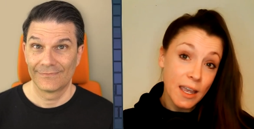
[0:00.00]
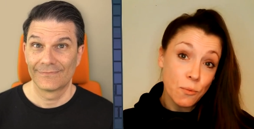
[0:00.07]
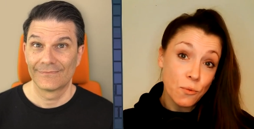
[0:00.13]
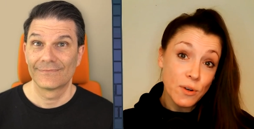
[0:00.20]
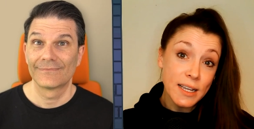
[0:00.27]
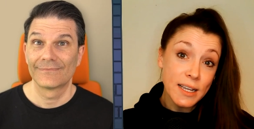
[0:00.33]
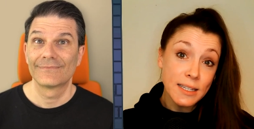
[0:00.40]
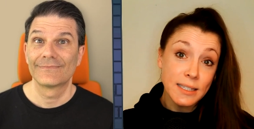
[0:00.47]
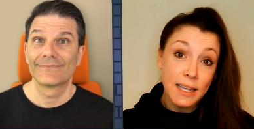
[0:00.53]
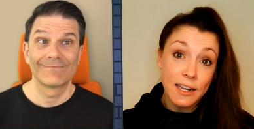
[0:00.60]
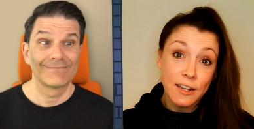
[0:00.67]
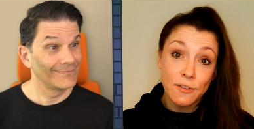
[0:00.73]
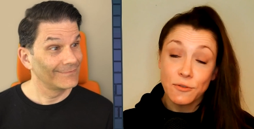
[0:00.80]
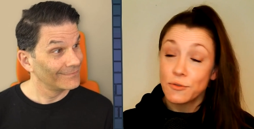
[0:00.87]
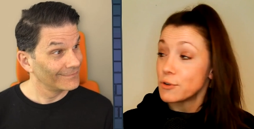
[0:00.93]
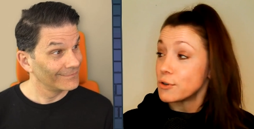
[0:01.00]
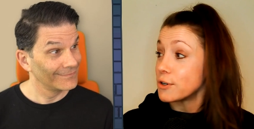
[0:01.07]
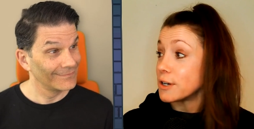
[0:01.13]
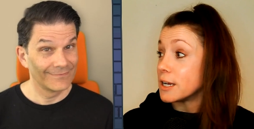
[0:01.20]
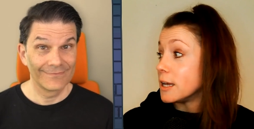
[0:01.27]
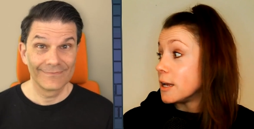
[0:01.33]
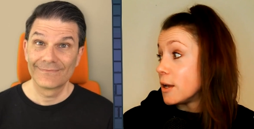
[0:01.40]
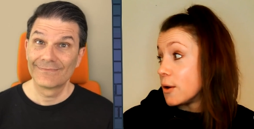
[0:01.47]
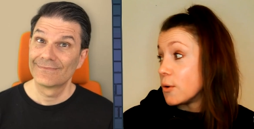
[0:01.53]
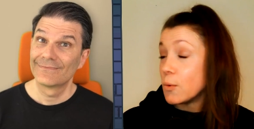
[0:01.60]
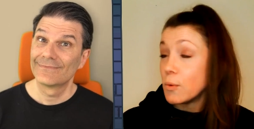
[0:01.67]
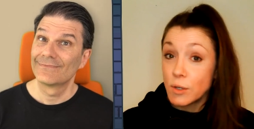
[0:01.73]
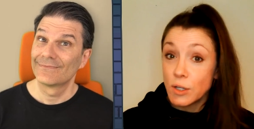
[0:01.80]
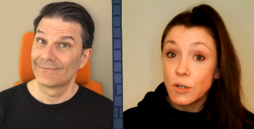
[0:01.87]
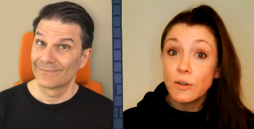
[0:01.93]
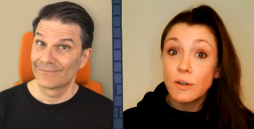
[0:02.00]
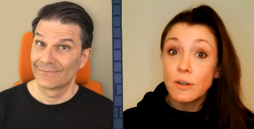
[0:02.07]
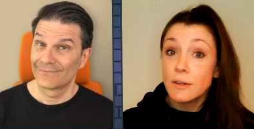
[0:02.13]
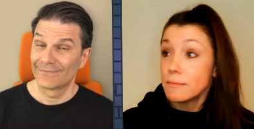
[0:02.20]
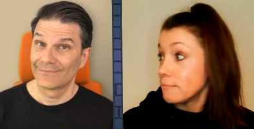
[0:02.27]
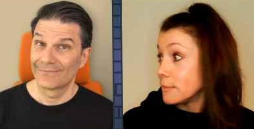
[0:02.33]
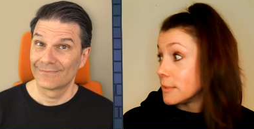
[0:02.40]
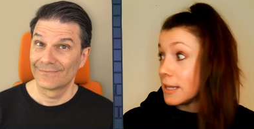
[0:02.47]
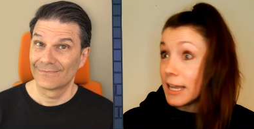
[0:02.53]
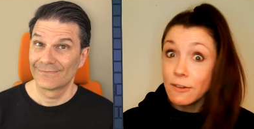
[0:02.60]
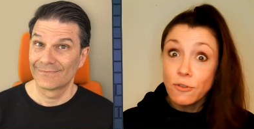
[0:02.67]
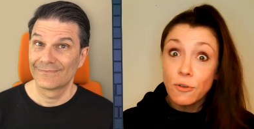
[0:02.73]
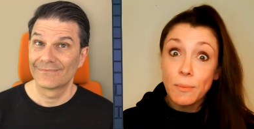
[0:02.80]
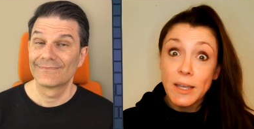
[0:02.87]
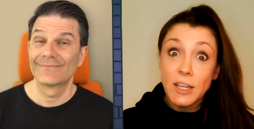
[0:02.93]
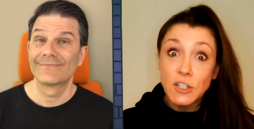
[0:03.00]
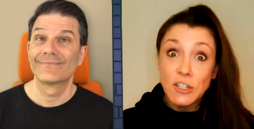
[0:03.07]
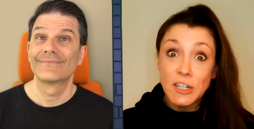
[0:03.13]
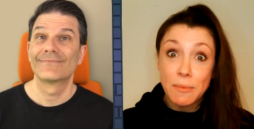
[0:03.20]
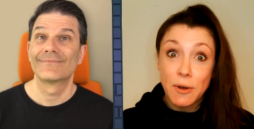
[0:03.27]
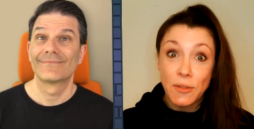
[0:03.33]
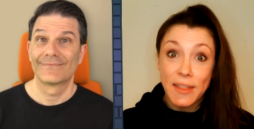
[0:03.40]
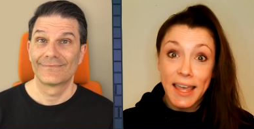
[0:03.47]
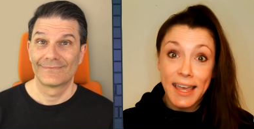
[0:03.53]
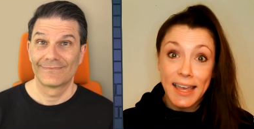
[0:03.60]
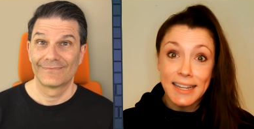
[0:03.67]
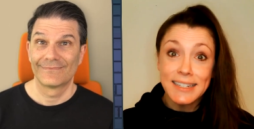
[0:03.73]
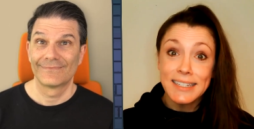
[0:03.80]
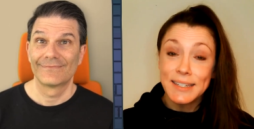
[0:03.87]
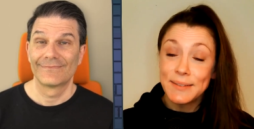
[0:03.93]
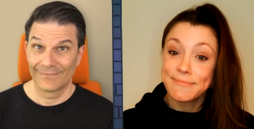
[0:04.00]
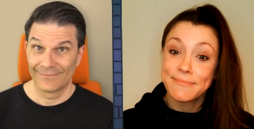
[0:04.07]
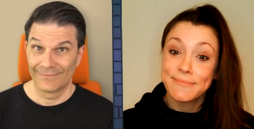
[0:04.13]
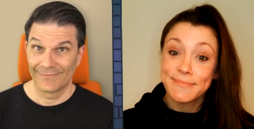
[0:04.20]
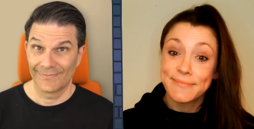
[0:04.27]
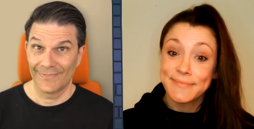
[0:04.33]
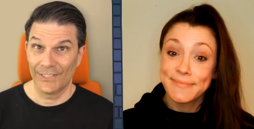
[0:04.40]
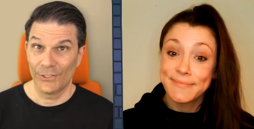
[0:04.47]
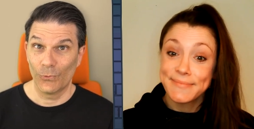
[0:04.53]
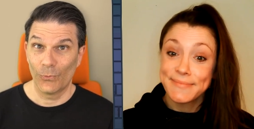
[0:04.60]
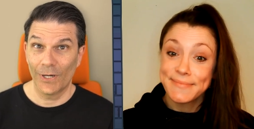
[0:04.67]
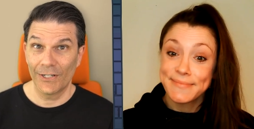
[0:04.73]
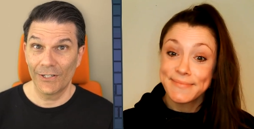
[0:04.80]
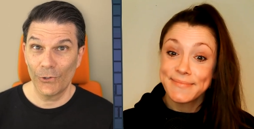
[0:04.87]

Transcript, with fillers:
Speaker 1: I'm really excited for your information about that.
Speaker 2: You want to